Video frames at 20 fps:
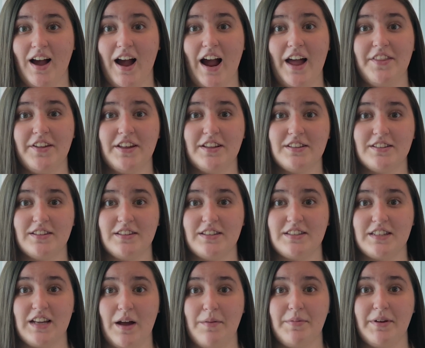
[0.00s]
I think
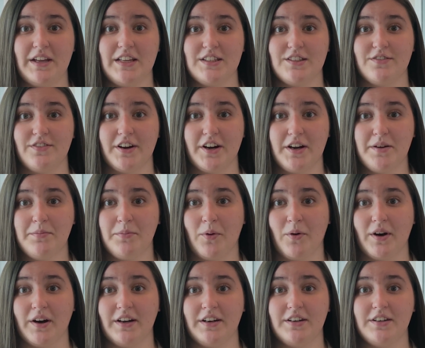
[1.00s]
this topic is very
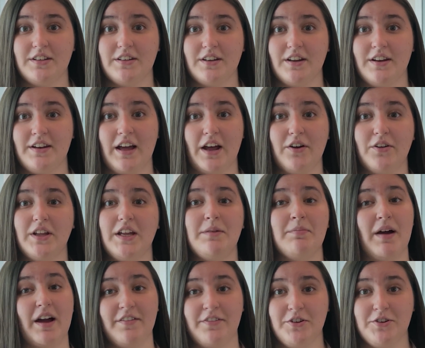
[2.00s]
important, not only in
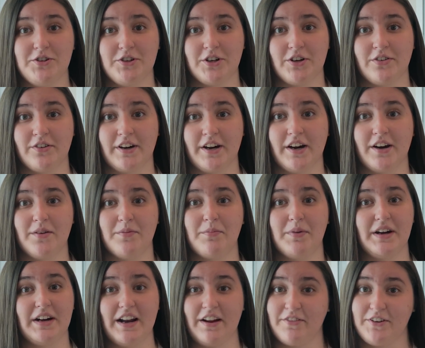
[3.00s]
my future career,
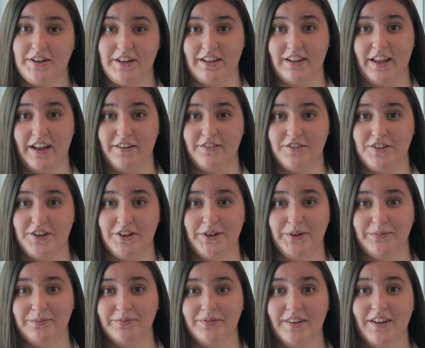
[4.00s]
but in everyday life
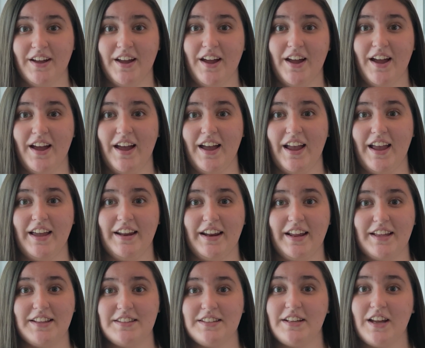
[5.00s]
too.
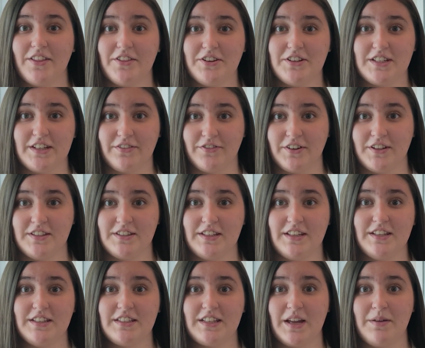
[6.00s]
Enhancing others'
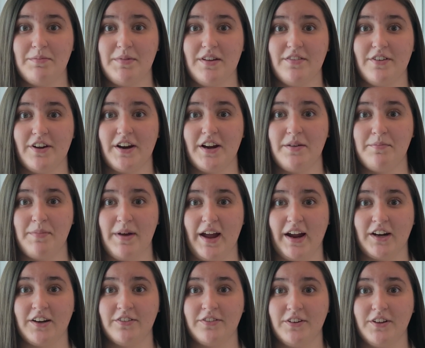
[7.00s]
differences can be very
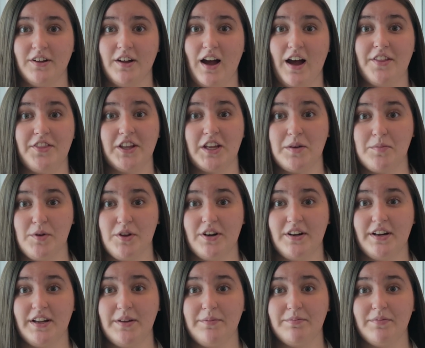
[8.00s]
impactful on the
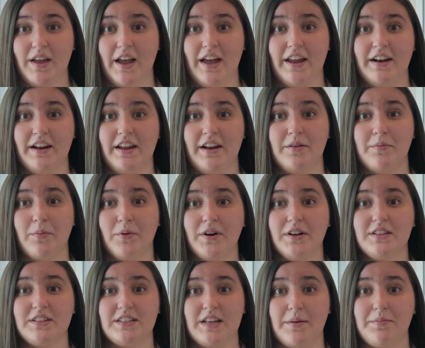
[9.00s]
community, and an
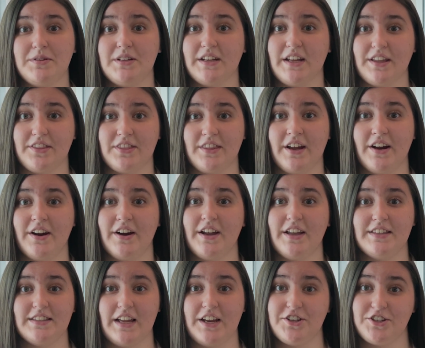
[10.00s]
important step to get there
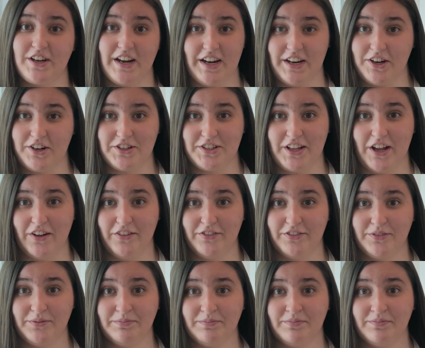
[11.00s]
is educating yourself.